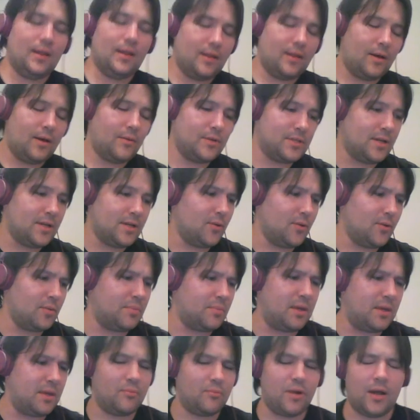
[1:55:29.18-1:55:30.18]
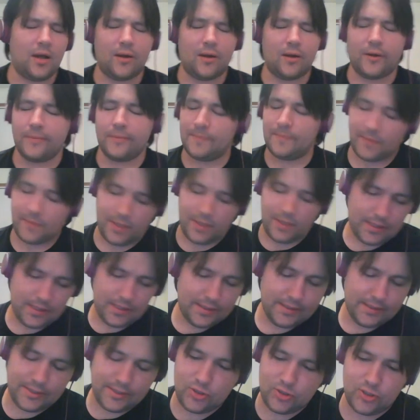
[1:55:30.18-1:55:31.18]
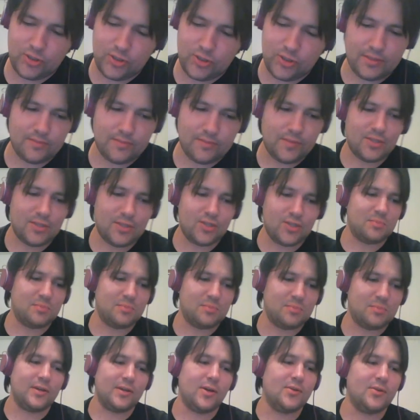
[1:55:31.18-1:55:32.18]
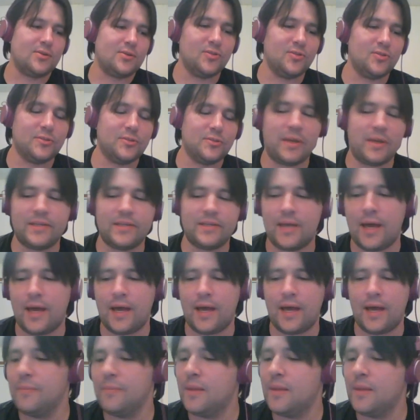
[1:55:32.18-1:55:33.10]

always go with Ben Browder. He's just my go-to space guy.